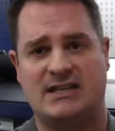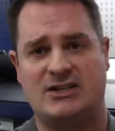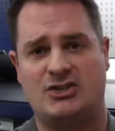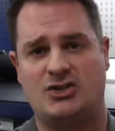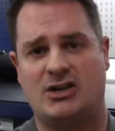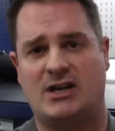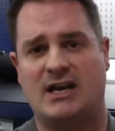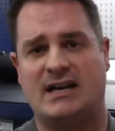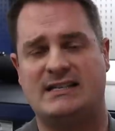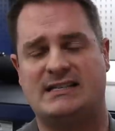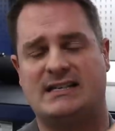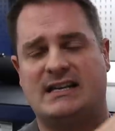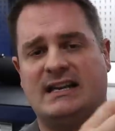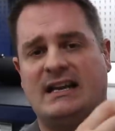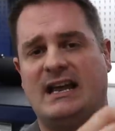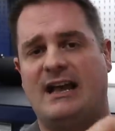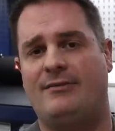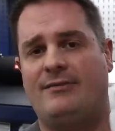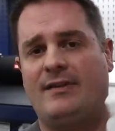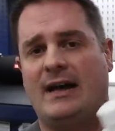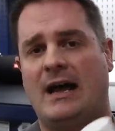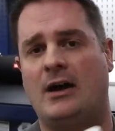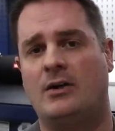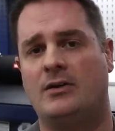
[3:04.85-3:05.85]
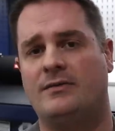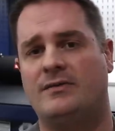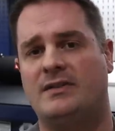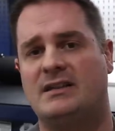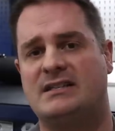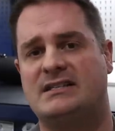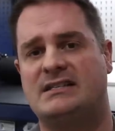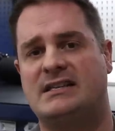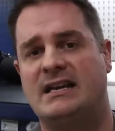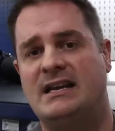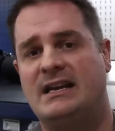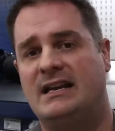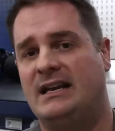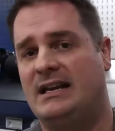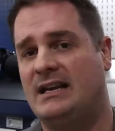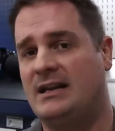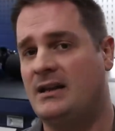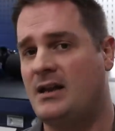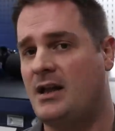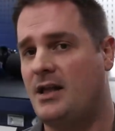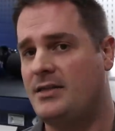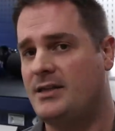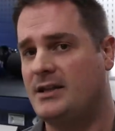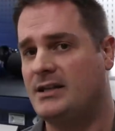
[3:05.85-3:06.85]
that you guys can have out of this
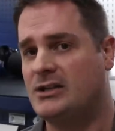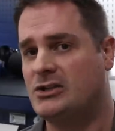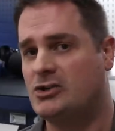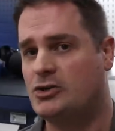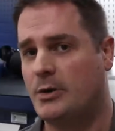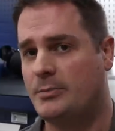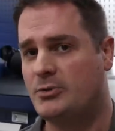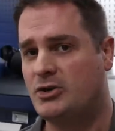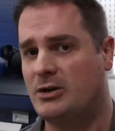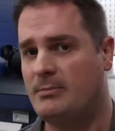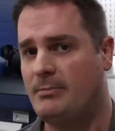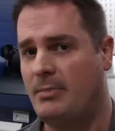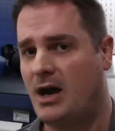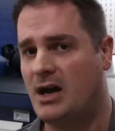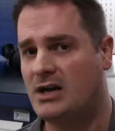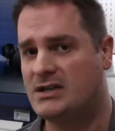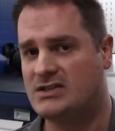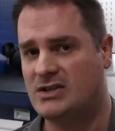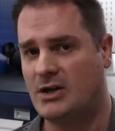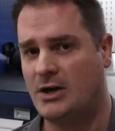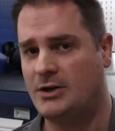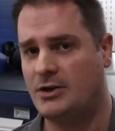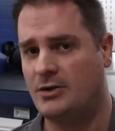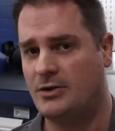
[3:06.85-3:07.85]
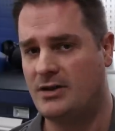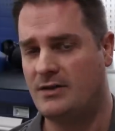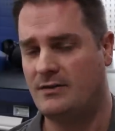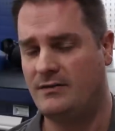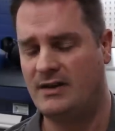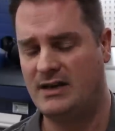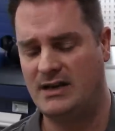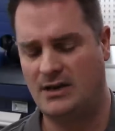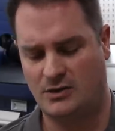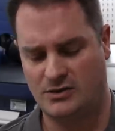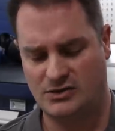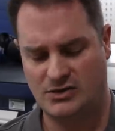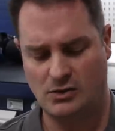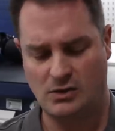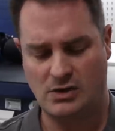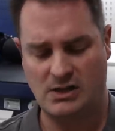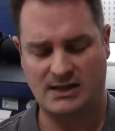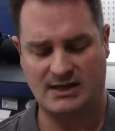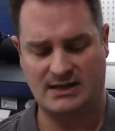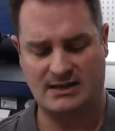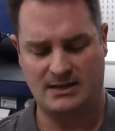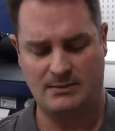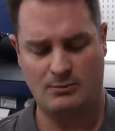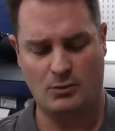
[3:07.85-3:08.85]
in the description box under the video. So
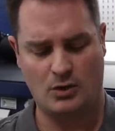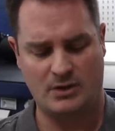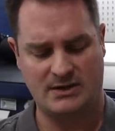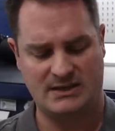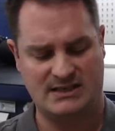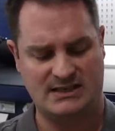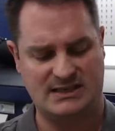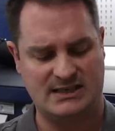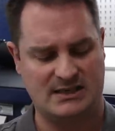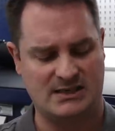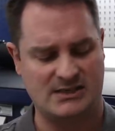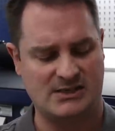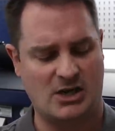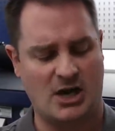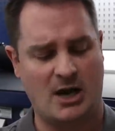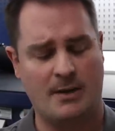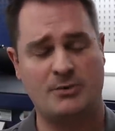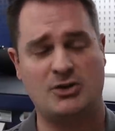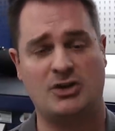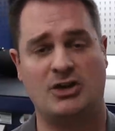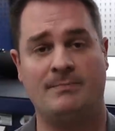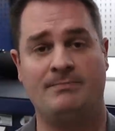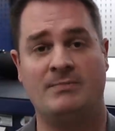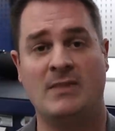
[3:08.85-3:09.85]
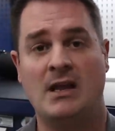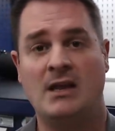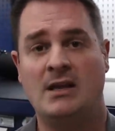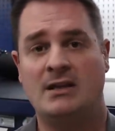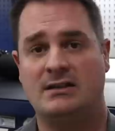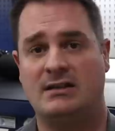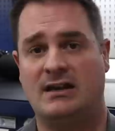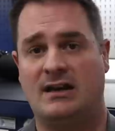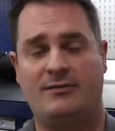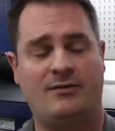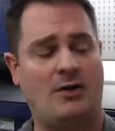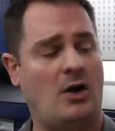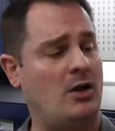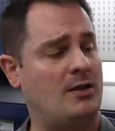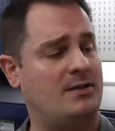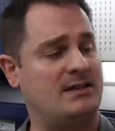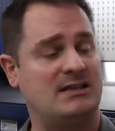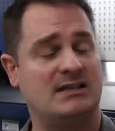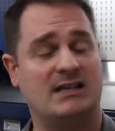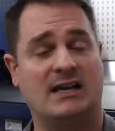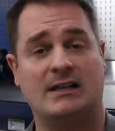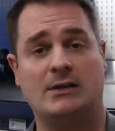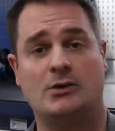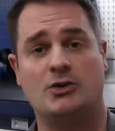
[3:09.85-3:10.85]
click the more details option to have all
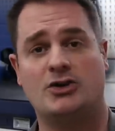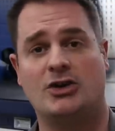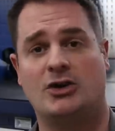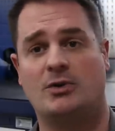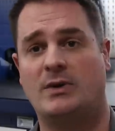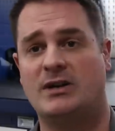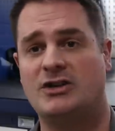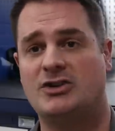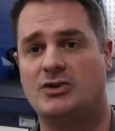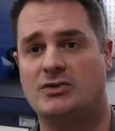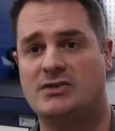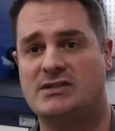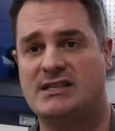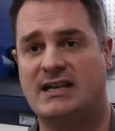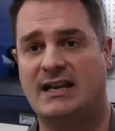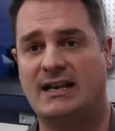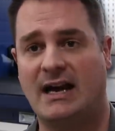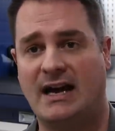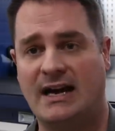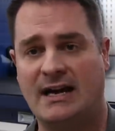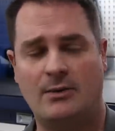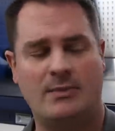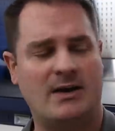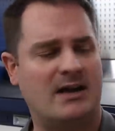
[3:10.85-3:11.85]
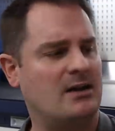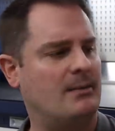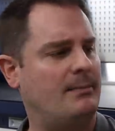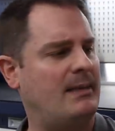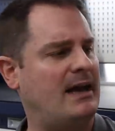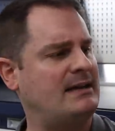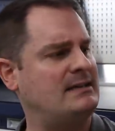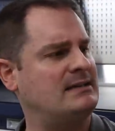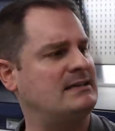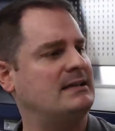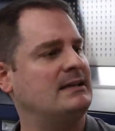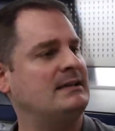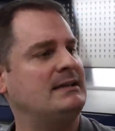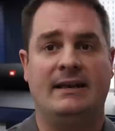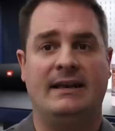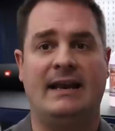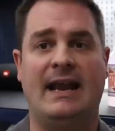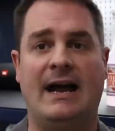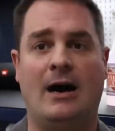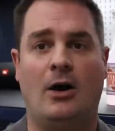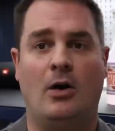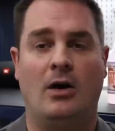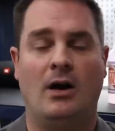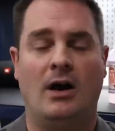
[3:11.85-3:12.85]
the dilution ratios that I recommend.
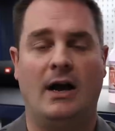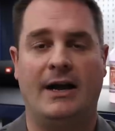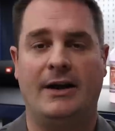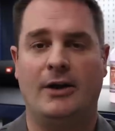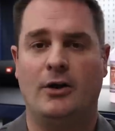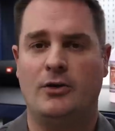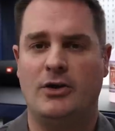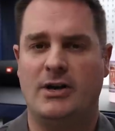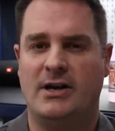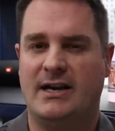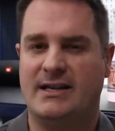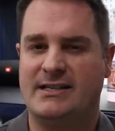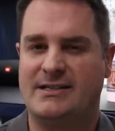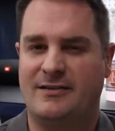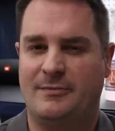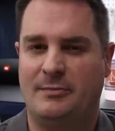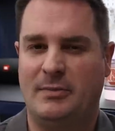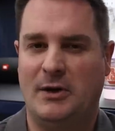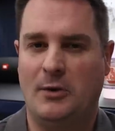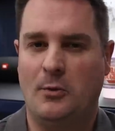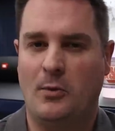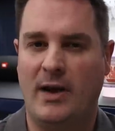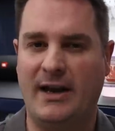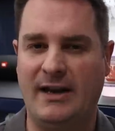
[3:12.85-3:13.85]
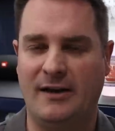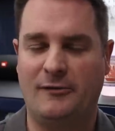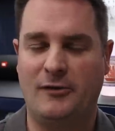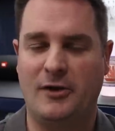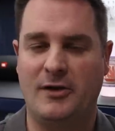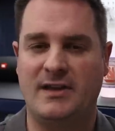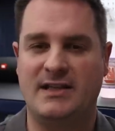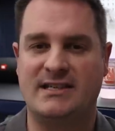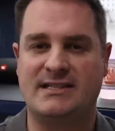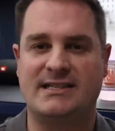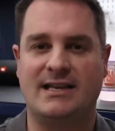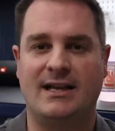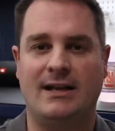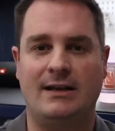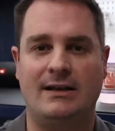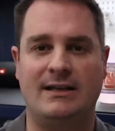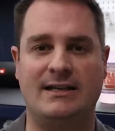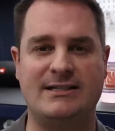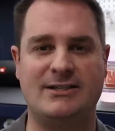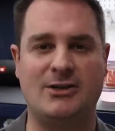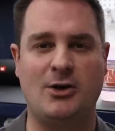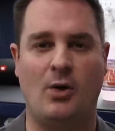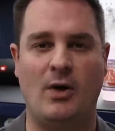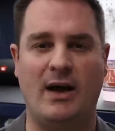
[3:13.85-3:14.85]
Now, I know you guys have been waiting for this.
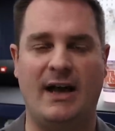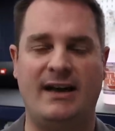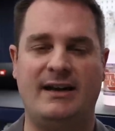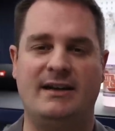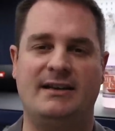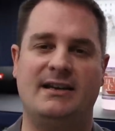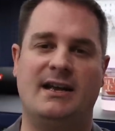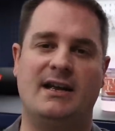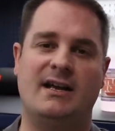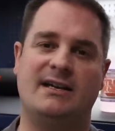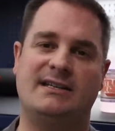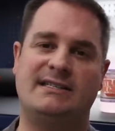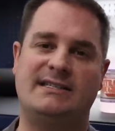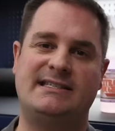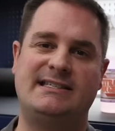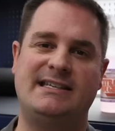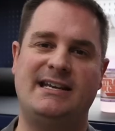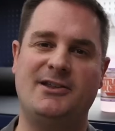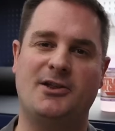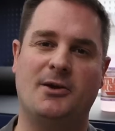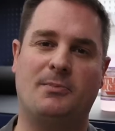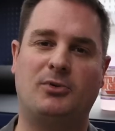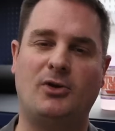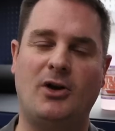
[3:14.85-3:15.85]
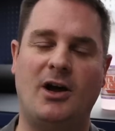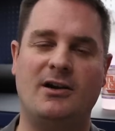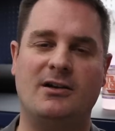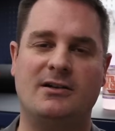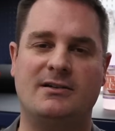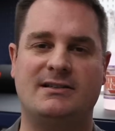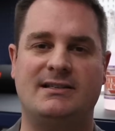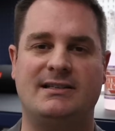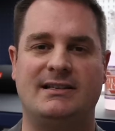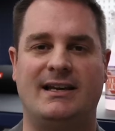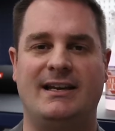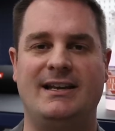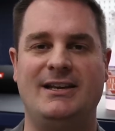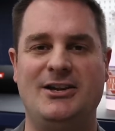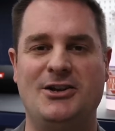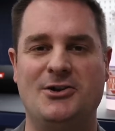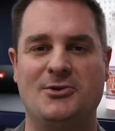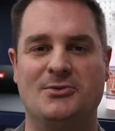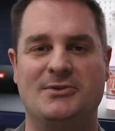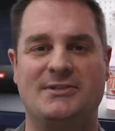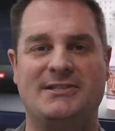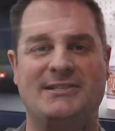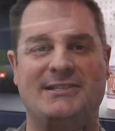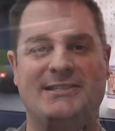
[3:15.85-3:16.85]
Let's go ahead and see the product in
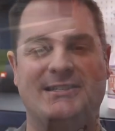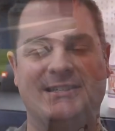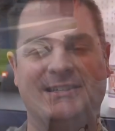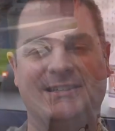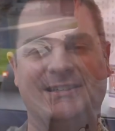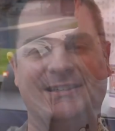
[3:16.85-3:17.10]
use.